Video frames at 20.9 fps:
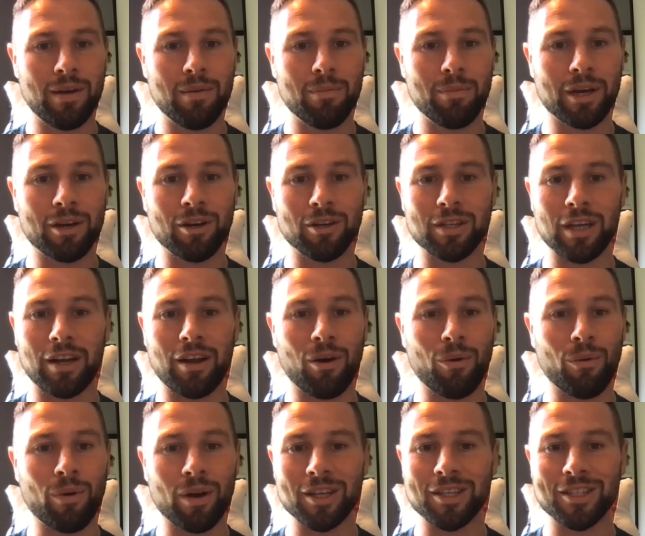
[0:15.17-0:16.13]
because I
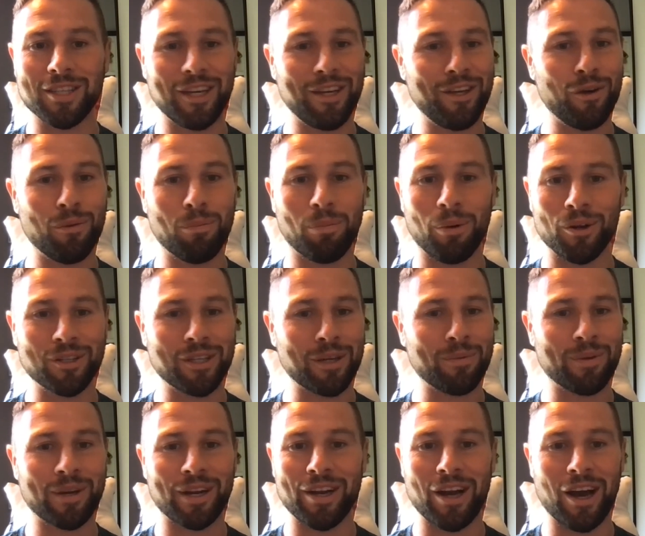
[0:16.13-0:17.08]
don't want to see you
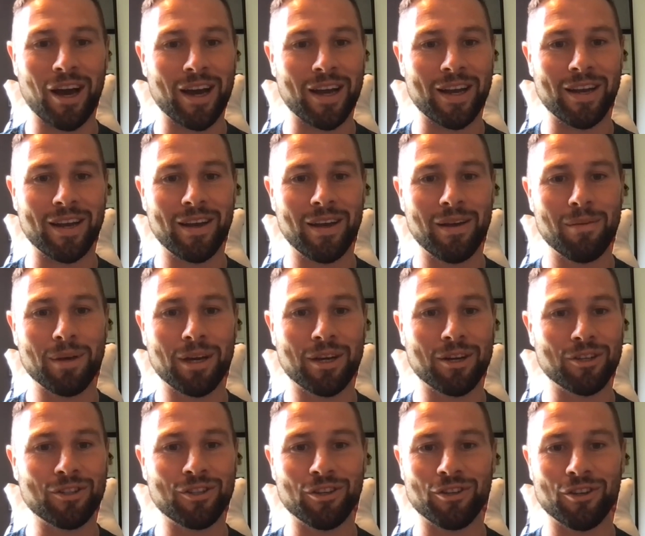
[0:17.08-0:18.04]
punting with a 9,
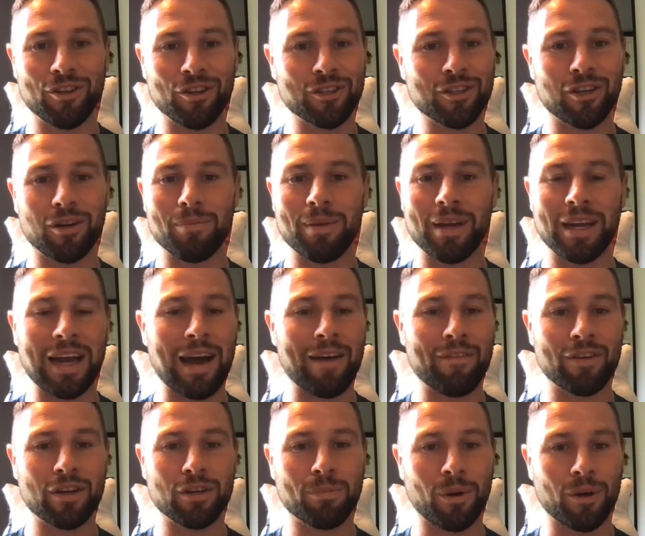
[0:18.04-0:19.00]
because you're just going to be an
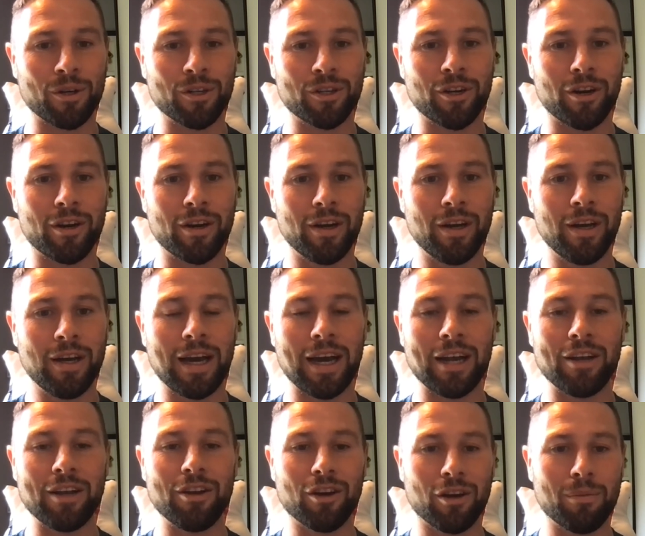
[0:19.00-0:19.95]
average punter
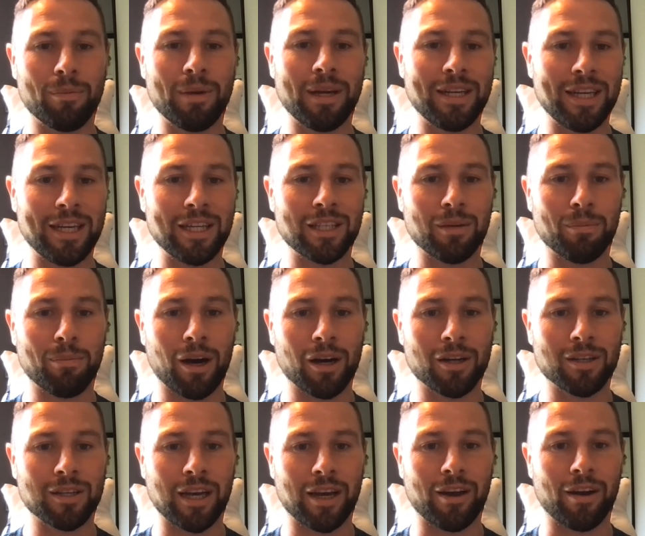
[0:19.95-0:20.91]
and you're going to be a decent
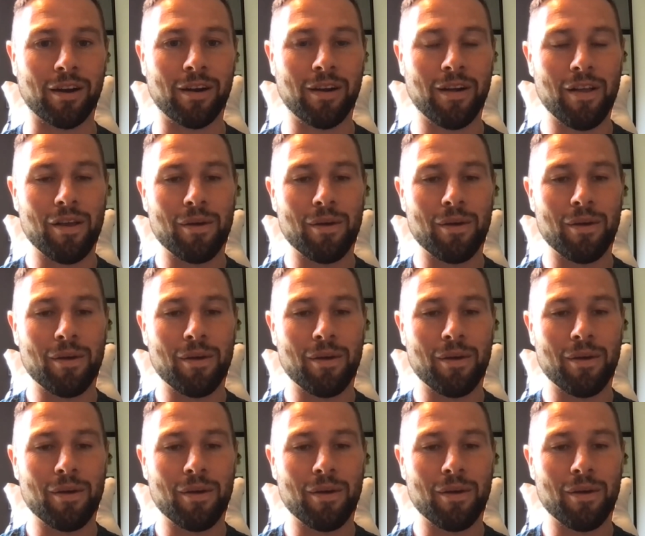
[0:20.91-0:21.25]
box kicker.